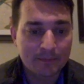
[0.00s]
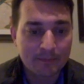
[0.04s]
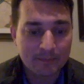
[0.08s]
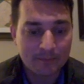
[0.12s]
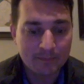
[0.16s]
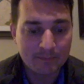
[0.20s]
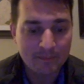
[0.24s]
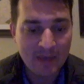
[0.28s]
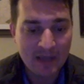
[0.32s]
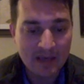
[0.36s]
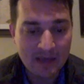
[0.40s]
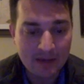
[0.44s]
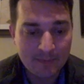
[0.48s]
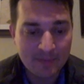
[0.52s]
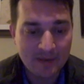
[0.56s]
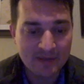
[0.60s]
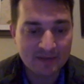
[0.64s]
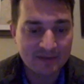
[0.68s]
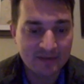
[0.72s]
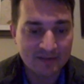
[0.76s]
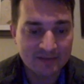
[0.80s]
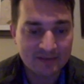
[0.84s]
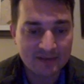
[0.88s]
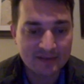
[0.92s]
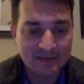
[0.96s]
Many
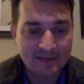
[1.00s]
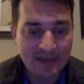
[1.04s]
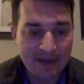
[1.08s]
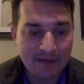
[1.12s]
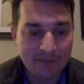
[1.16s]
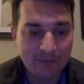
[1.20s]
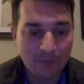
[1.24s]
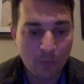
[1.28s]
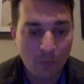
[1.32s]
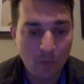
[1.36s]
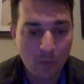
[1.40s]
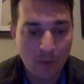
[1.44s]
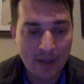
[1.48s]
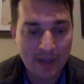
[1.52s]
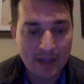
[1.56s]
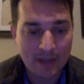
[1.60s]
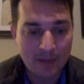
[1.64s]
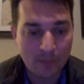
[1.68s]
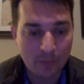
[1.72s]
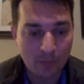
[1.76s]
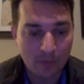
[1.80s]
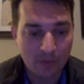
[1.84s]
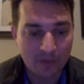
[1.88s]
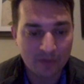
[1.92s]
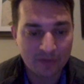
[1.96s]
businesses have way
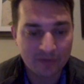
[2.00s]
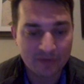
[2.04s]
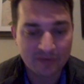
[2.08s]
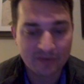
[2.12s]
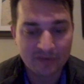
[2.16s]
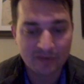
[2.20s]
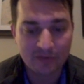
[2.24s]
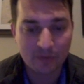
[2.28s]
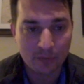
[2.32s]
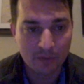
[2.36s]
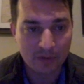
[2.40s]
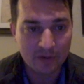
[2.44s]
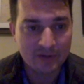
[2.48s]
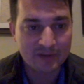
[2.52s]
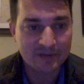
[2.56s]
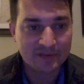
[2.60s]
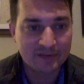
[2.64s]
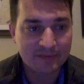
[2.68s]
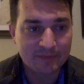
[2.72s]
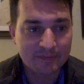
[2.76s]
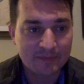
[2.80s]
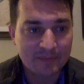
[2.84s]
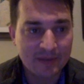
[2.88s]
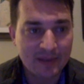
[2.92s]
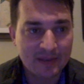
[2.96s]
worse
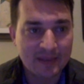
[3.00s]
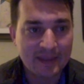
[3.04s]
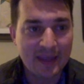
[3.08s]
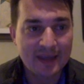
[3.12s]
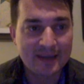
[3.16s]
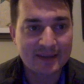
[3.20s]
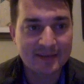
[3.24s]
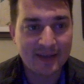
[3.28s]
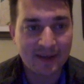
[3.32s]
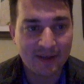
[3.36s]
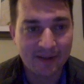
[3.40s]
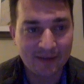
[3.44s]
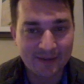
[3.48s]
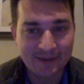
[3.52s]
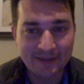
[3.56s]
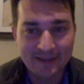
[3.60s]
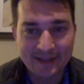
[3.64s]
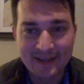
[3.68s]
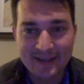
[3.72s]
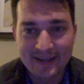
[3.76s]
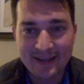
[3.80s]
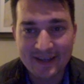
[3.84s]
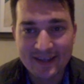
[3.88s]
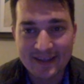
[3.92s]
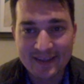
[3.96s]
stories that they tell
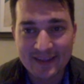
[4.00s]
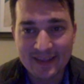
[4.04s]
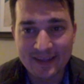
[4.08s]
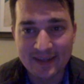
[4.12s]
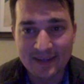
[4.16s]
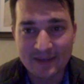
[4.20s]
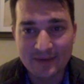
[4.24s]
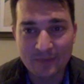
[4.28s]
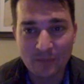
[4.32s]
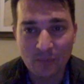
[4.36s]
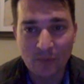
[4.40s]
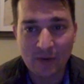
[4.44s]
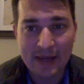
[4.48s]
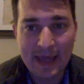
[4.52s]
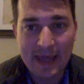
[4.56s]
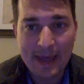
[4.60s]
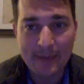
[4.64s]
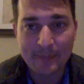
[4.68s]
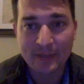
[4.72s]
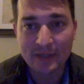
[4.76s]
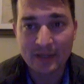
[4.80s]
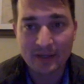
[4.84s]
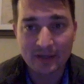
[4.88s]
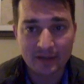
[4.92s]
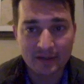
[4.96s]
than what
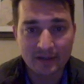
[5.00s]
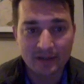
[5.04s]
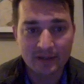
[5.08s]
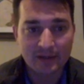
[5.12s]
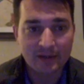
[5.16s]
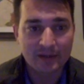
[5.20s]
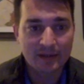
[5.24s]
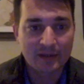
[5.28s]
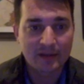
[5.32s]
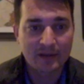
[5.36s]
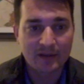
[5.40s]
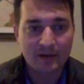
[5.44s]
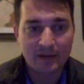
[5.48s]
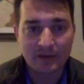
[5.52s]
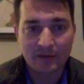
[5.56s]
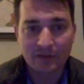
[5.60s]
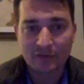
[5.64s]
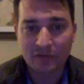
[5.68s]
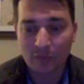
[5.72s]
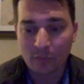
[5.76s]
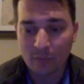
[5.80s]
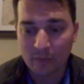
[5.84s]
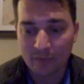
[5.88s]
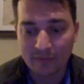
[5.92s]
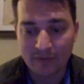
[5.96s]
happened here.
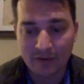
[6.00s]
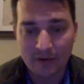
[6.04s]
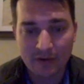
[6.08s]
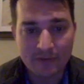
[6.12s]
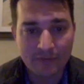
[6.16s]
So we're very